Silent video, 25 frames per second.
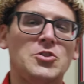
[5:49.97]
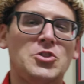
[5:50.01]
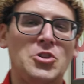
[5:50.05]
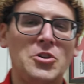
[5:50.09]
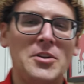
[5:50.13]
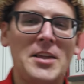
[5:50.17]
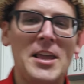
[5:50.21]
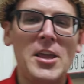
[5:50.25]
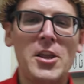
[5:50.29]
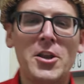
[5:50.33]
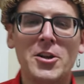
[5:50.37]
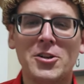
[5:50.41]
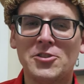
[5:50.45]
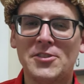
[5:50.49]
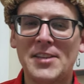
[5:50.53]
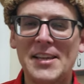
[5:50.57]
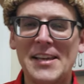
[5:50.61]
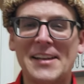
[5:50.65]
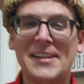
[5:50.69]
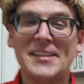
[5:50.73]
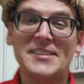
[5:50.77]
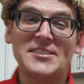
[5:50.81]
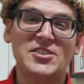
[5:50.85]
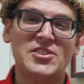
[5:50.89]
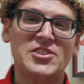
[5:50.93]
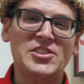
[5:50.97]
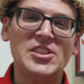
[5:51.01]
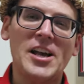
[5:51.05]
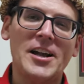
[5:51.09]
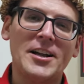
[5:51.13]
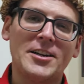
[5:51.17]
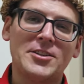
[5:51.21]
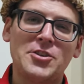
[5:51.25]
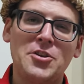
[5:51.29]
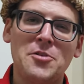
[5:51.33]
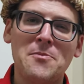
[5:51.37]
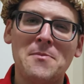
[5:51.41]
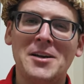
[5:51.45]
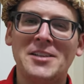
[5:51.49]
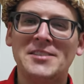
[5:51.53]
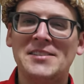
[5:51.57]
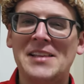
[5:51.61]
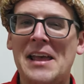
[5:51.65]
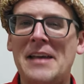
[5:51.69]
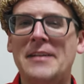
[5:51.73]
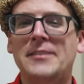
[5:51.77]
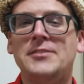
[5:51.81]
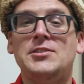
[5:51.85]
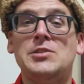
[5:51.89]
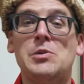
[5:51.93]
To get your dick sucked, you
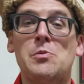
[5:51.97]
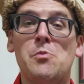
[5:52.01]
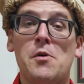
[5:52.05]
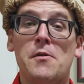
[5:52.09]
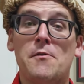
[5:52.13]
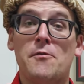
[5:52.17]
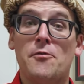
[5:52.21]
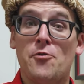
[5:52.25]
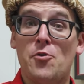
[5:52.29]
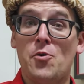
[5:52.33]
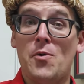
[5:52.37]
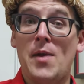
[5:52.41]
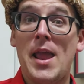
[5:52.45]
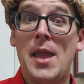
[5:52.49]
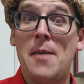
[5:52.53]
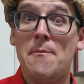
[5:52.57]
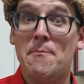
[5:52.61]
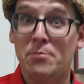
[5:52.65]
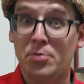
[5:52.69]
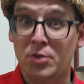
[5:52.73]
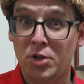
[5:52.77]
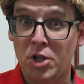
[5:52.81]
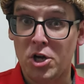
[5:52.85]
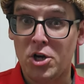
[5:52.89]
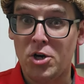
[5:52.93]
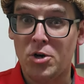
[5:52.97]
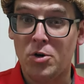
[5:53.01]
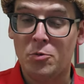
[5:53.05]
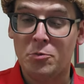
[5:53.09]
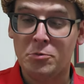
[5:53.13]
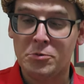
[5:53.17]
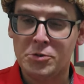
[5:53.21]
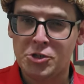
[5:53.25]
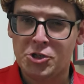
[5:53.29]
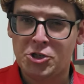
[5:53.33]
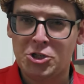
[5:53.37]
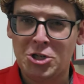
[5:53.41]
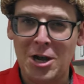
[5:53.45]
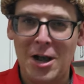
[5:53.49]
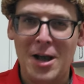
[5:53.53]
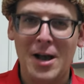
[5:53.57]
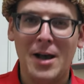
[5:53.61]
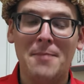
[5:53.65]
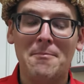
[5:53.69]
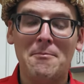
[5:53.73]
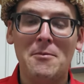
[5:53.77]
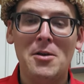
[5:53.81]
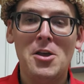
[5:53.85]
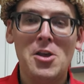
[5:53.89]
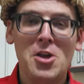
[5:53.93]
must ask someone for a blow
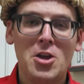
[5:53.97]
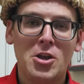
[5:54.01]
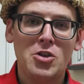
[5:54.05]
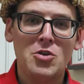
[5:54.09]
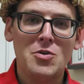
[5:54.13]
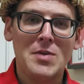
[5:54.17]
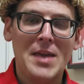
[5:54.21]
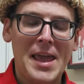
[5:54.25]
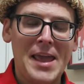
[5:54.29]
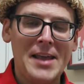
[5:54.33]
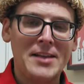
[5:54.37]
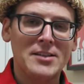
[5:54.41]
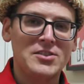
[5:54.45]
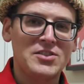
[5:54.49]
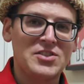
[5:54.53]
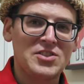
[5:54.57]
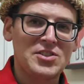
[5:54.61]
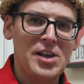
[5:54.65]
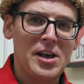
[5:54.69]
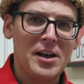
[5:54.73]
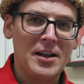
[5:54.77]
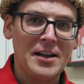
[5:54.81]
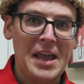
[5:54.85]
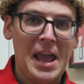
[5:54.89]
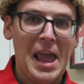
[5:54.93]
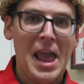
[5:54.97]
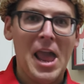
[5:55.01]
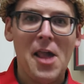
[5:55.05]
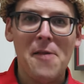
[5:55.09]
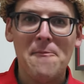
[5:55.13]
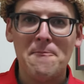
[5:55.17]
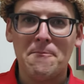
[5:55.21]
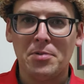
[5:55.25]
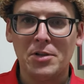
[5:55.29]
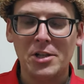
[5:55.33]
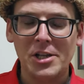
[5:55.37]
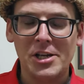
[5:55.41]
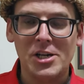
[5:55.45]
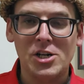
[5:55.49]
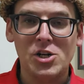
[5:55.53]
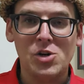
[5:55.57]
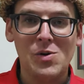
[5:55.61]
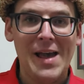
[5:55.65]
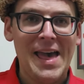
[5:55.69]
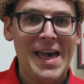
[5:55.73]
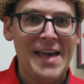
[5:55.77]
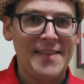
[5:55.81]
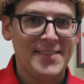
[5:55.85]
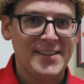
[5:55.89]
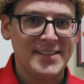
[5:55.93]
job. You can't suck and
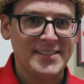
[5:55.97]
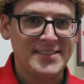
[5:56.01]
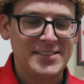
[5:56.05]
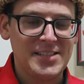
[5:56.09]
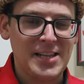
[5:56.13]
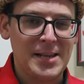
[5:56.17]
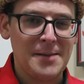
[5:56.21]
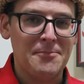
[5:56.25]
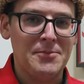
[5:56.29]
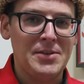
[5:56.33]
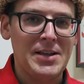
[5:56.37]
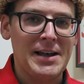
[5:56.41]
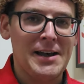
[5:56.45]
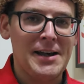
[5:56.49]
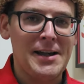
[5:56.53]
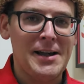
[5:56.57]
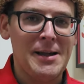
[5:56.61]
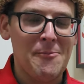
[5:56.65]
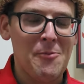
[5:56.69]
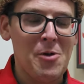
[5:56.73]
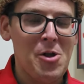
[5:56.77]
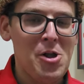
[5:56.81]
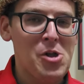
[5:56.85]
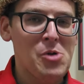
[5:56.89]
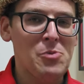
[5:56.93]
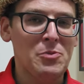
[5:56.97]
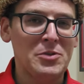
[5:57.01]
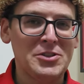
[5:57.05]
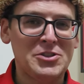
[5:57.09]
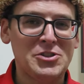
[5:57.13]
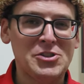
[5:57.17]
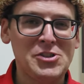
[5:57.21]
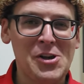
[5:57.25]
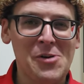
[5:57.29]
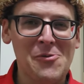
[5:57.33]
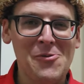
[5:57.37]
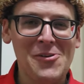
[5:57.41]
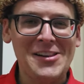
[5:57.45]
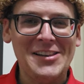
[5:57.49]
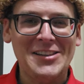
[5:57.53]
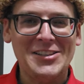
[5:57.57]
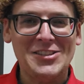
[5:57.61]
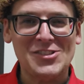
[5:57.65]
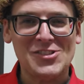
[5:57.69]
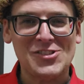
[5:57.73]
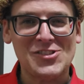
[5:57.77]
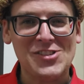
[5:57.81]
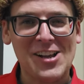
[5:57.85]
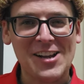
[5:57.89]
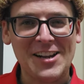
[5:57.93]
blow at the same time. When someone
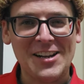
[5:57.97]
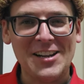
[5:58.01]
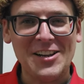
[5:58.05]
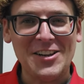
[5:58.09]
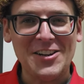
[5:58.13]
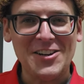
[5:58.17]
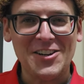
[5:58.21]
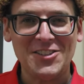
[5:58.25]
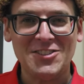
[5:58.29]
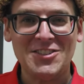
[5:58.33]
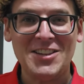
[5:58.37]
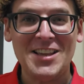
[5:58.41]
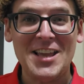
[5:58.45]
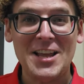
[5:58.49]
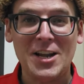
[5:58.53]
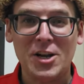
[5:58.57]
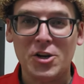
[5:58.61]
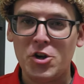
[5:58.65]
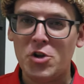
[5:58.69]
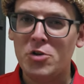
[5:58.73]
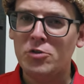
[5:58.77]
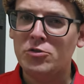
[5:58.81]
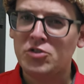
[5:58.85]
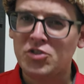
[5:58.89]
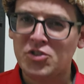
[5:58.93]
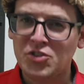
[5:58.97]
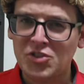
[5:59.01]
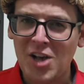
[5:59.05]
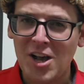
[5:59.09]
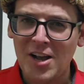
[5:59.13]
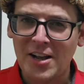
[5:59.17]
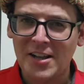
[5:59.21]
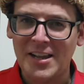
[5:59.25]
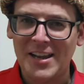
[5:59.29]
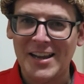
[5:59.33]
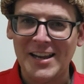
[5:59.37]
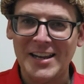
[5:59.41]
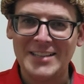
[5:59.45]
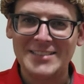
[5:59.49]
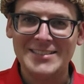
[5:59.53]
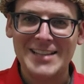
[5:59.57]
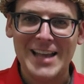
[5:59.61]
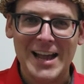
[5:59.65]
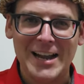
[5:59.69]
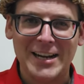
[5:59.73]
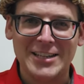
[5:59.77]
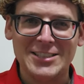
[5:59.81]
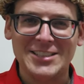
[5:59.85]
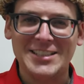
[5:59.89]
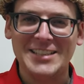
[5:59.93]
is sucking your dick, no sucking is
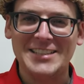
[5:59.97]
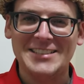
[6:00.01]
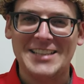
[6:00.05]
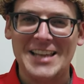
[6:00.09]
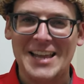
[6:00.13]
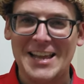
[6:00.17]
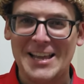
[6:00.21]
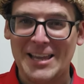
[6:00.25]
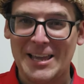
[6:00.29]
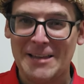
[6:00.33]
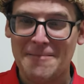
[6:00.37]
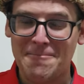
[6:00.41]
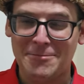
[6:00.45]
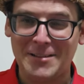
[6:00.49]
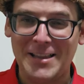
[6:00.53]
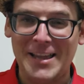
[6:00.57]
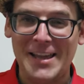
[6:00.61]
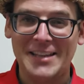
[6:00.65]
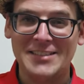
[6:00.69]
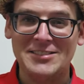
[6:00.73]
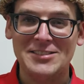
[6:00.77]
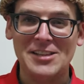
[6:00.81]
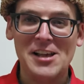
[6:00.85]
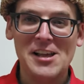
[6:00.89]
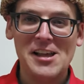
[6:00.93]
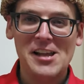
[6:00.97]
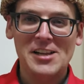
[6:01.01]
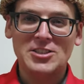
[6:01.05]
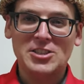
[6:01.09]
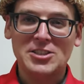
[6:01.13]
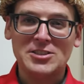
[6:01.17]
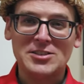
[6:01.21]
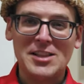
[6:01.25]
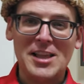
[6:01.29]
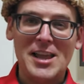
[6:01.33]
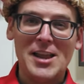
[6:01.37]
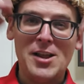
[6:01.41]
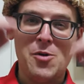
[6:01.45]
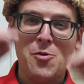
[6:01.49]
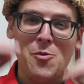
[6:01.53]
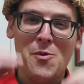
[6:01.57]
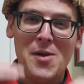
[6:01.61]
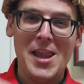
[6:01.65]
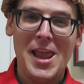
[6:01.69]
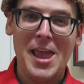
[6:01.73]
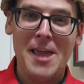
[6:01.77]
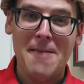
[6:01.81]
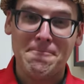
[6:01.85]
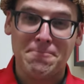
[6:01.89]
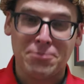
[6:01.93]
actually taking place. Just like
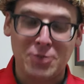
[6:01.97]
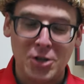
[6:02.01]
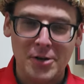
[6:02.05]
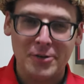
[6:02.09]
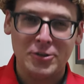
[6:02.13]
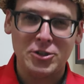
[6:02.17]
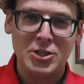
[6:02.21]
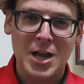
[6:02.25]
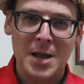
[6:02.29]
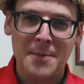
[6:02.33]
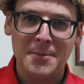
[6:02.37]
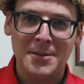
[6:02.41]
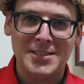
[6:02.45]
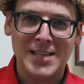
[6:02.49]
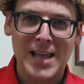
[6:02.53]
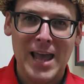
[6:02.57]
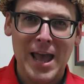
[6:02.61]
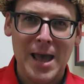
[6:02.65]
when a blow job is